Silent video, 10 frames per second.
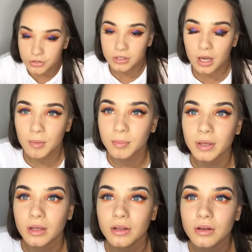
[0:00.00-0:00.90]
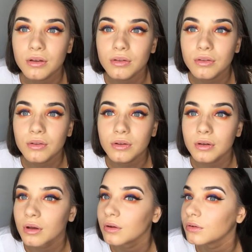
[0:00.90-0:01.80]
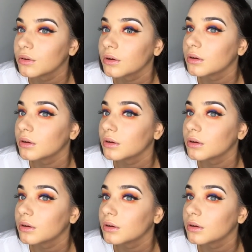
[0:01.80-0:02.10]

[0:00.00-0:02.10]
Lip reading: gonna come up here because, you know, you